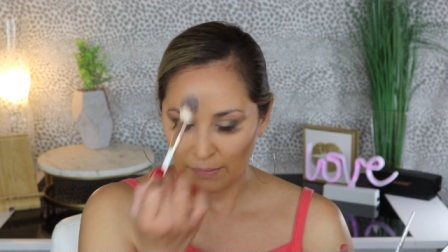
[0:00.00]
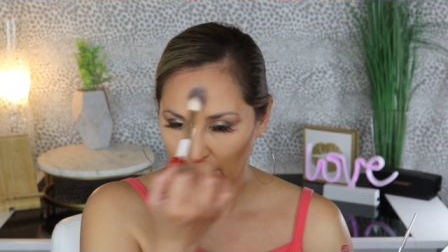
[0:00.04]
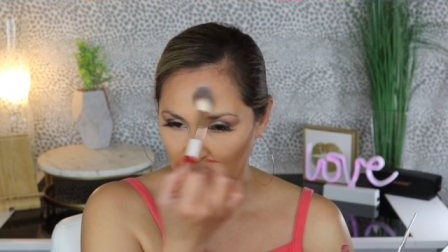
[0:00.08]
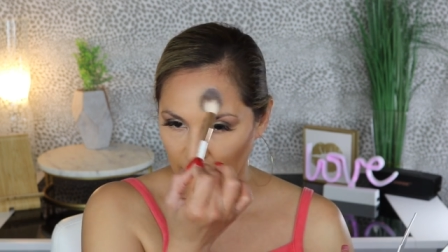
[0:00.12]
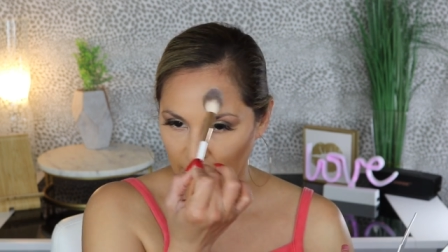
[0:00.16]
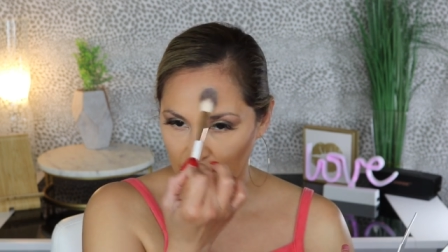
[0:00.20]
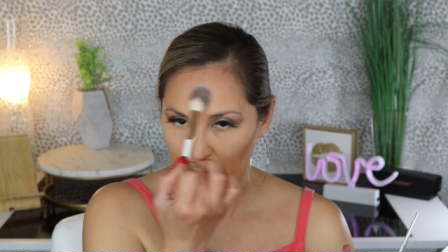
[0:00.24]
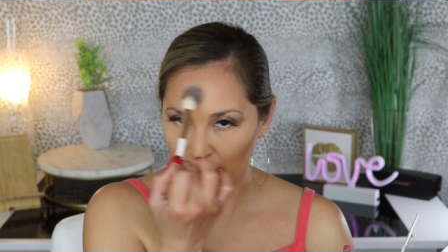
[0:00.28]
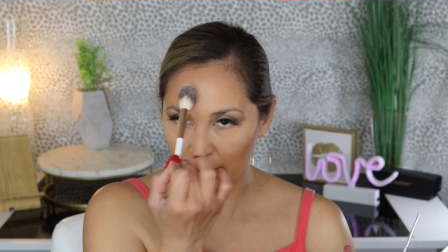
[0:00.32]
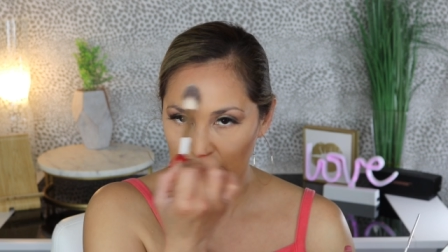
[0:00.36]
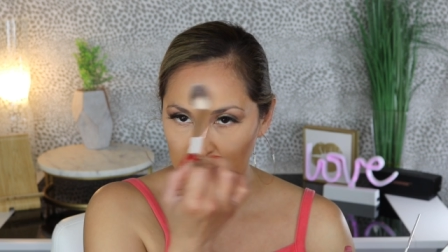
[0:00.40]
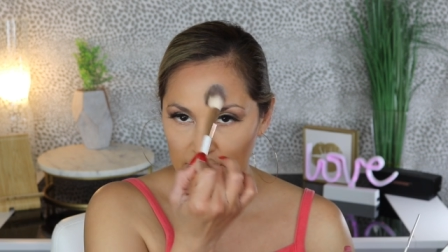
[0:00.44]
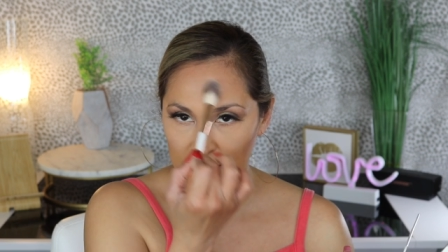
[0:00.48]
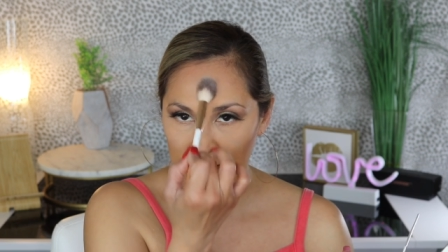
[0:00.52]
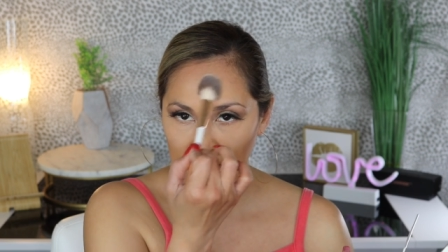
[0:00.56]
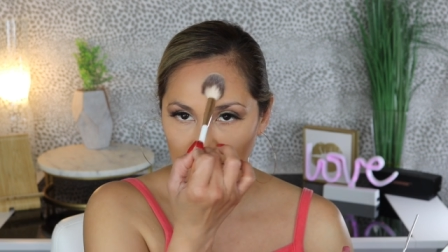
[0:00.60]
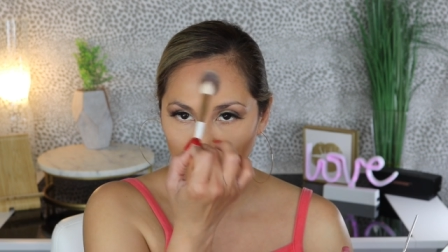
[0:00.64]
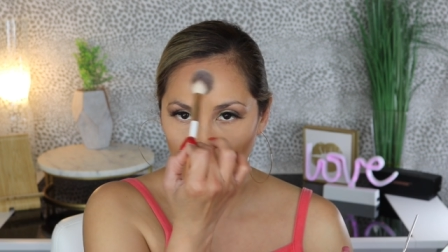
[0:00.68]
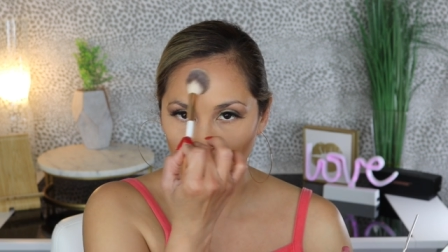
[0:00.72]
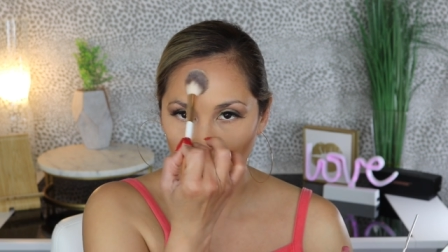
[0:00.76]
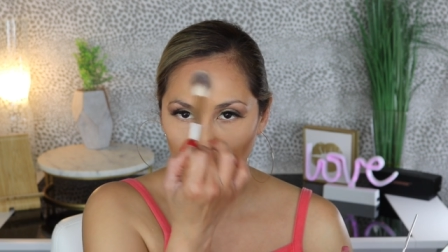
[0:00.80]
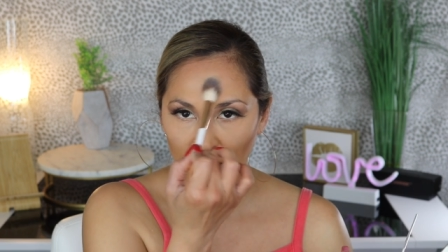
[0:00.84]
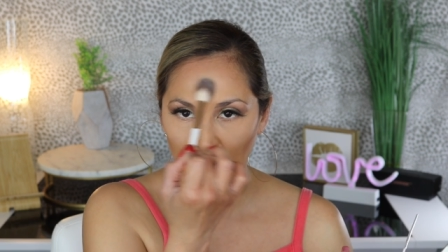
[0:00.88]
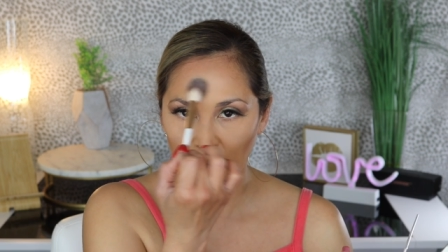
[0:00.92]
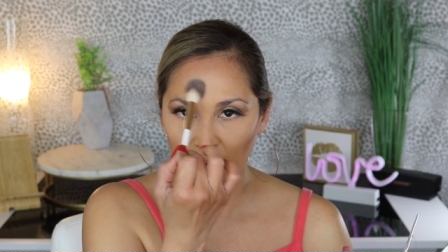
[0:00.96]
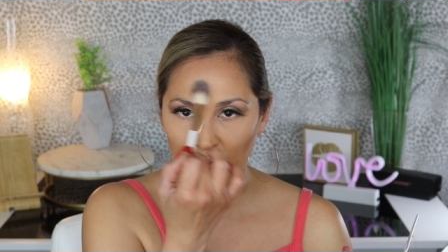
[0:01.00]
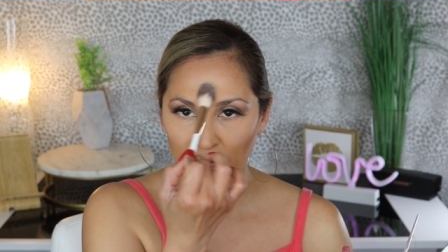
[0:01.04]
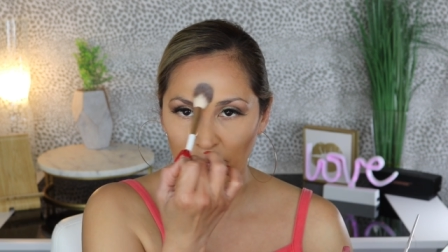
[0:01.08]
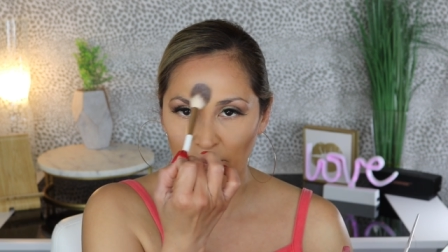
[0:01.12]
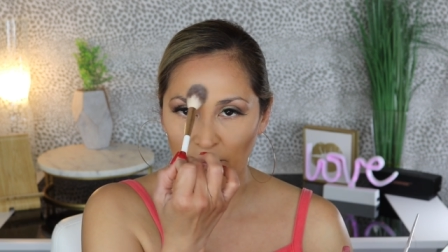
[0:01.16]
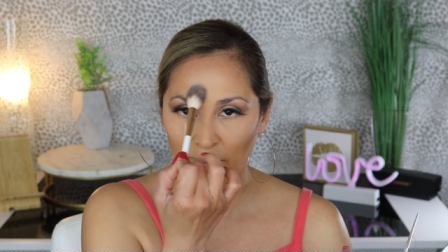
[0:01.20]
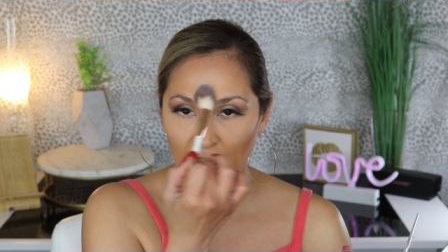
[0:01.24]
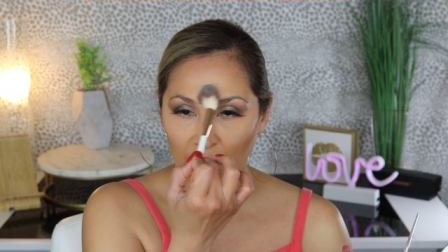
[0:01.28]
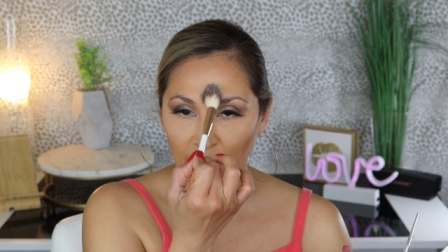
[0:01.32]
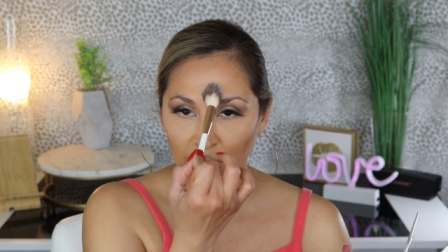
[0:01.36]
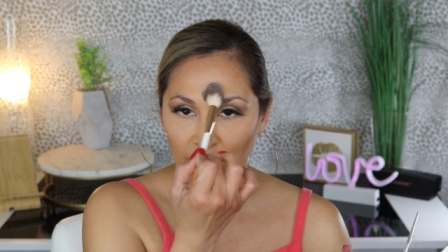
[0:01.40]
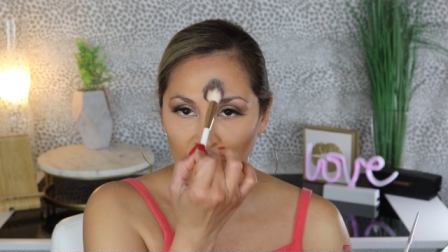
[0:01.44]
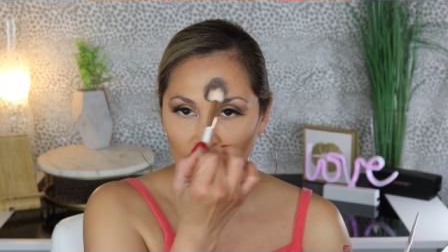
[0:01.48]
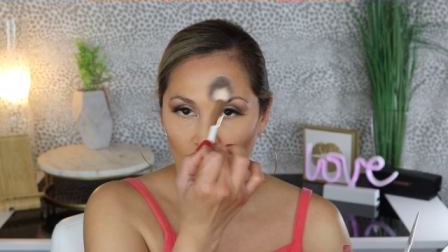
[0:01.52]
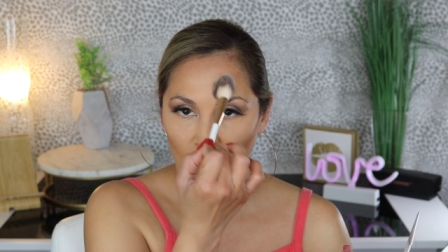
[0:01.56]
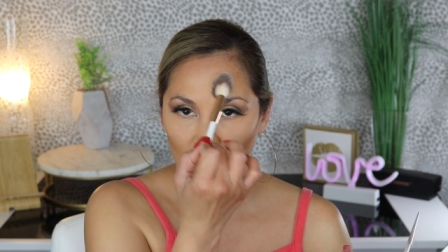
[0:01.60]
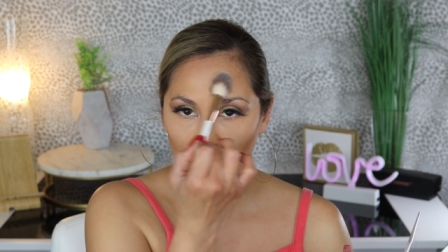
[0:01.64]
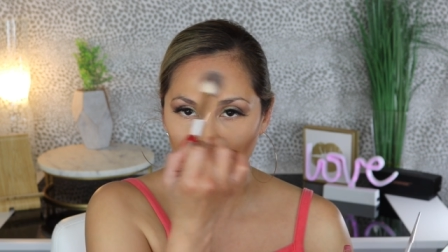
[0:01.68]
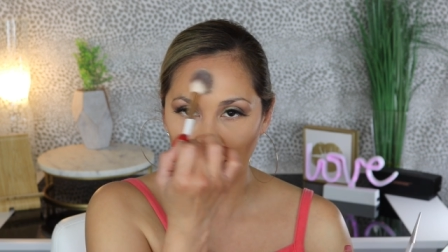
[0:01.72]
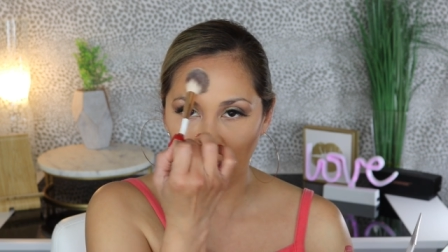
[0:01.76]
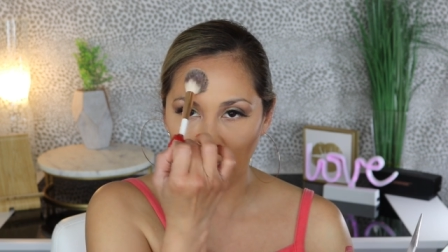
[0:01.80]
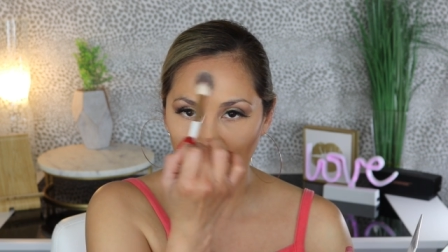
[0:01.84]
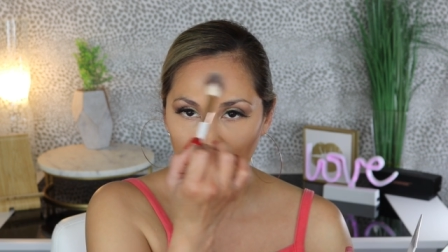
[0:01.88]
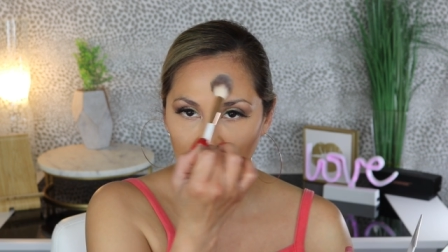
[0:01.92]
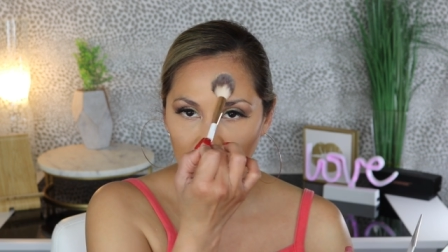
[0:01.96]
and the center of my
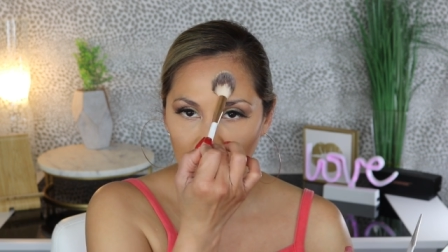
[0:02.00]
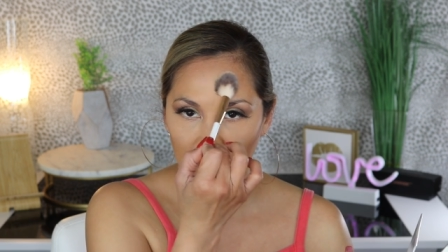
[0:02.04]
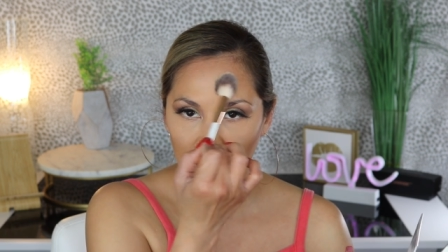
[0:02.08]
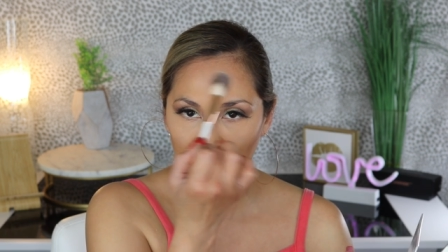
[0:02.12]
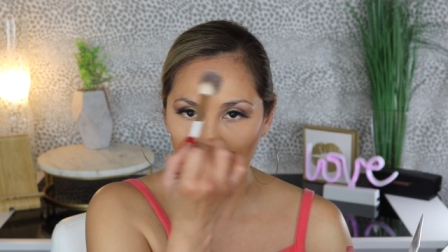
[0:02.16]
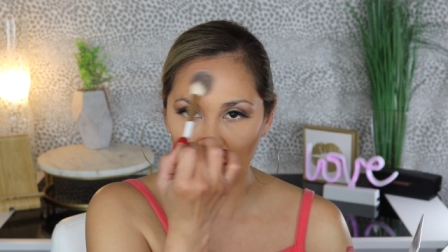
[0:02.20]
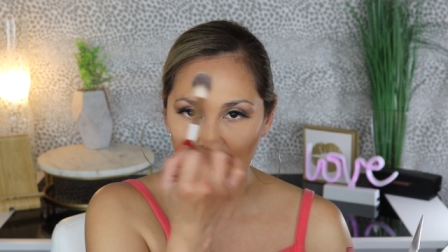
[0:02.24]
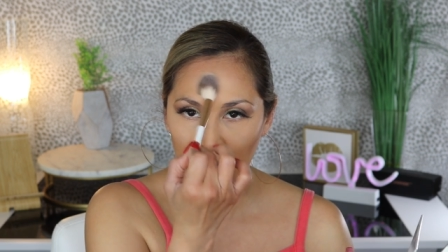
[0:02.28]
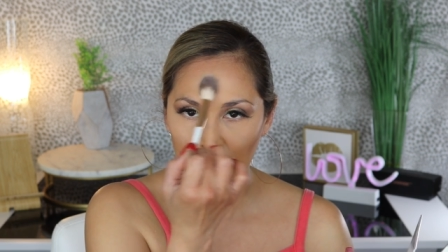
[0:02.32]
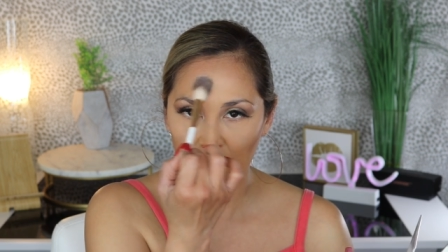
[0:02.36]
forehead